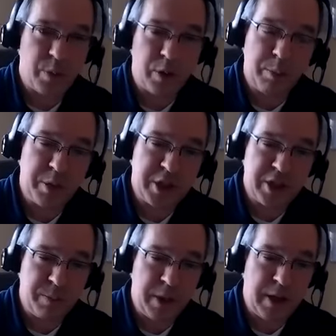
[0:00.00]
Really
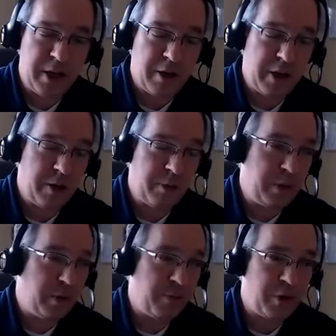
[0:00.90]
appreciate you being here, and we
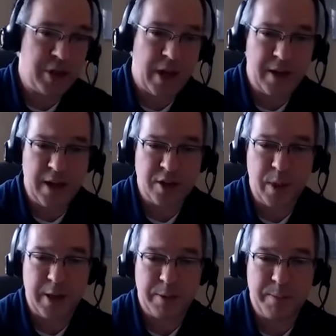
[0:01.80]
look forward to chatting next week.